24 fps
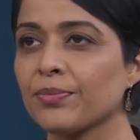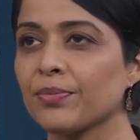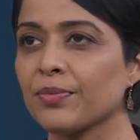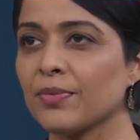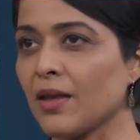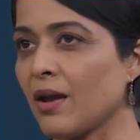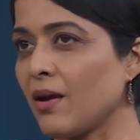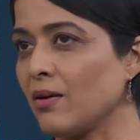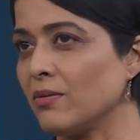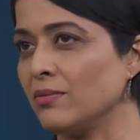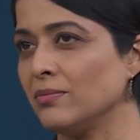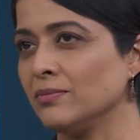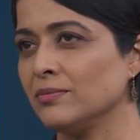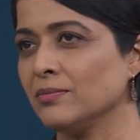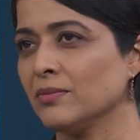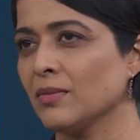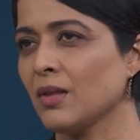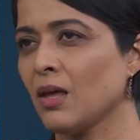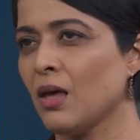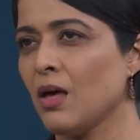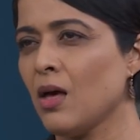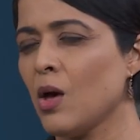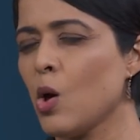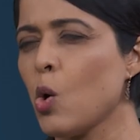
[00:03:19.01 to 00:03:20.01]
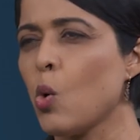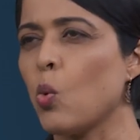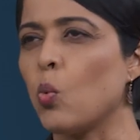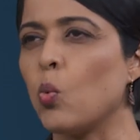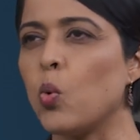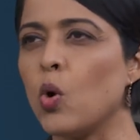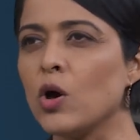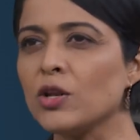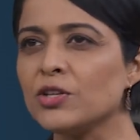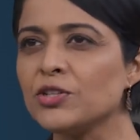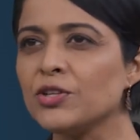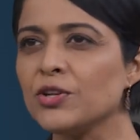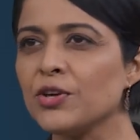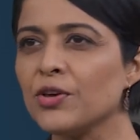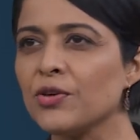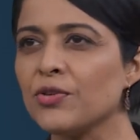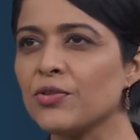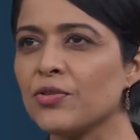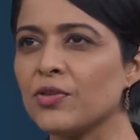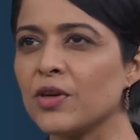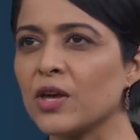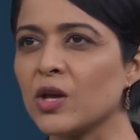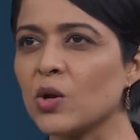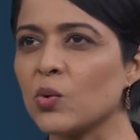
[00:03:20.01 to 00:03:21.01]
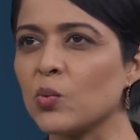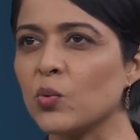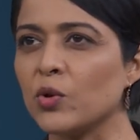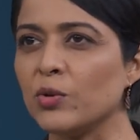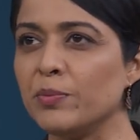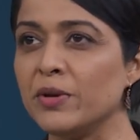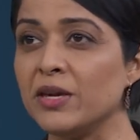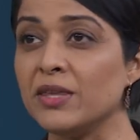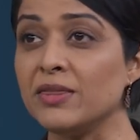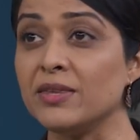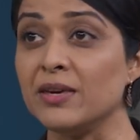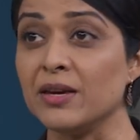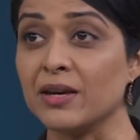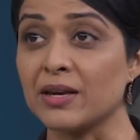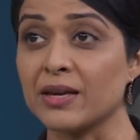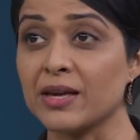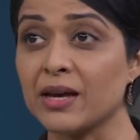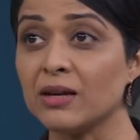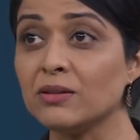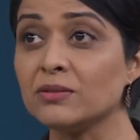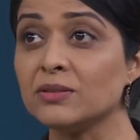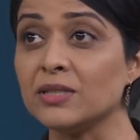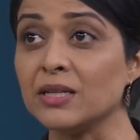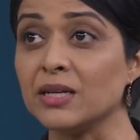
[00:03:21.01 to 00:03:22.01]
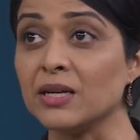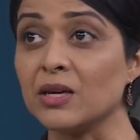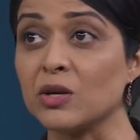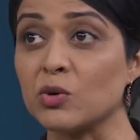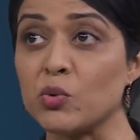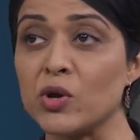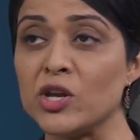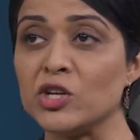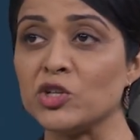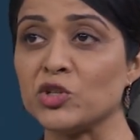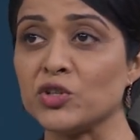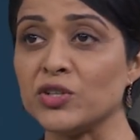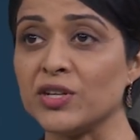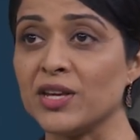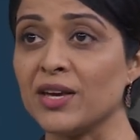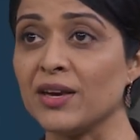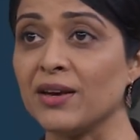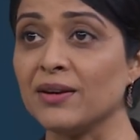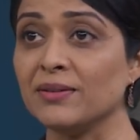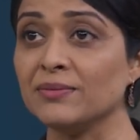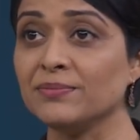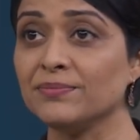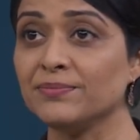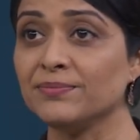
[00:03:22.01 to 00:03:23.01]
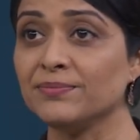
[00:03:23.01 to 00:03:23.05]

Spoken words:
Now, what do you think will be the accounting equation here?